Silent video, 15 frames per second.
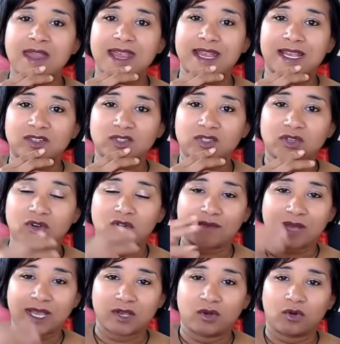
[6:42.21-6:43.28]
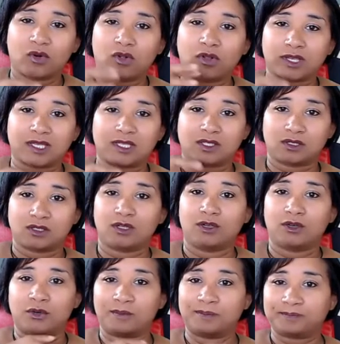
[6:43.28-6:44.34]
And so my goal is
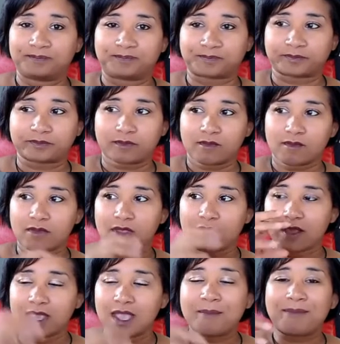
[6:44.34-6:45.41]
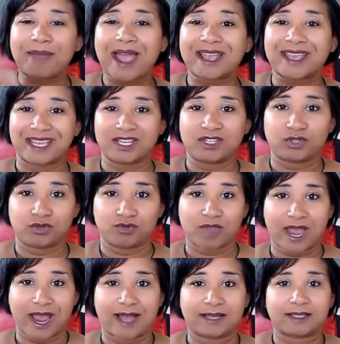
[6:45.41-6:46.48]
to get back into
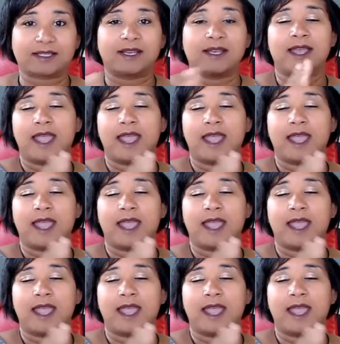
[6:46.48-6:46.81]
that.